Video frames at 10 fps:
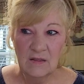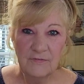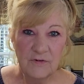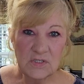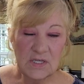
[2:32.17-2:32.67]
the
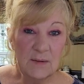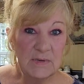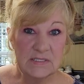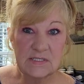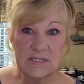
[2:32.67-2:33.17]
first time
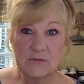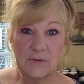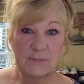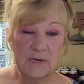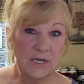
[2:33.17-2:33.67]
I sneeze
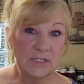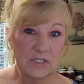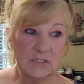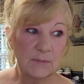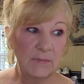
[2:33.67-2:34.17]
with my
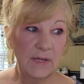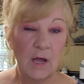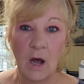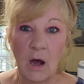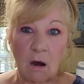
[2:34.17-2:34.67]
dentures, I'm like,
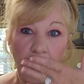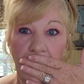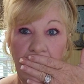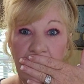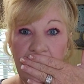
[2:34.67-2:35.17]

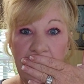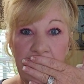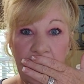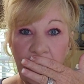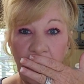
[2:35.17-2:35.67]
oh
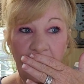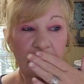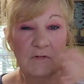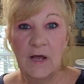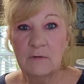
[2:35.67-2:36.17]
no,
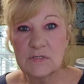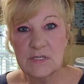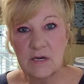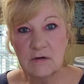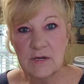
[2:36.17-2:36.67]
I was
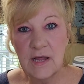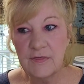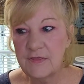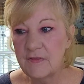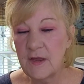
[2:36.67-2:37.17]
scared to death
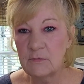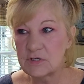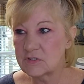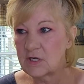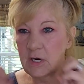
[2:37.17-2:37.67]
that they were
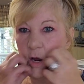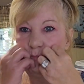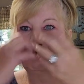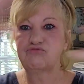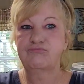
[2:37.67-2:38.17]
just gonna
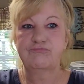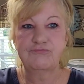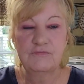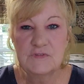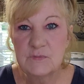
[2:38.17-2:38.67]
go
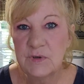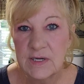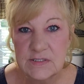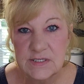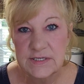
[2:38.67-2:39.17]
when
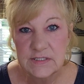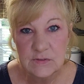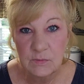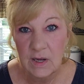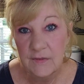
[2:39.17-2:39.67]
I
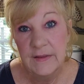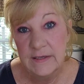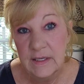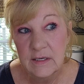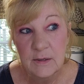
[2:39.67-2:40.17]
sneezed. Well, they
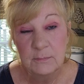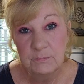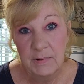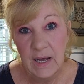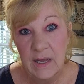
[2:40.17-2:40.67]

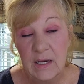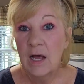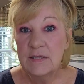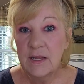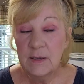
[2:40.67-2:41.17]
didn't, but
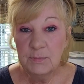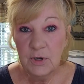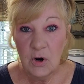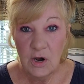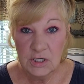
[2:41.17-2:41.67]
I take
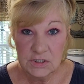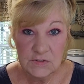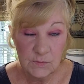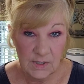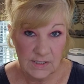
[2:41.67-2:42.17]

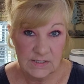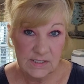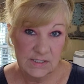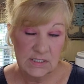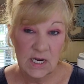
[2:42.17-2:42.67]
precautions when I
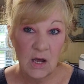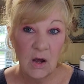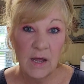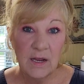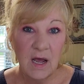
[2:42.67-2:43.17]
sneeze now.
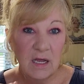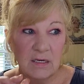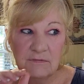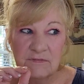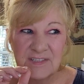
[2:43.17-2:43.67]
I
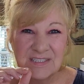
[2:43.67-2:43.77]
kind of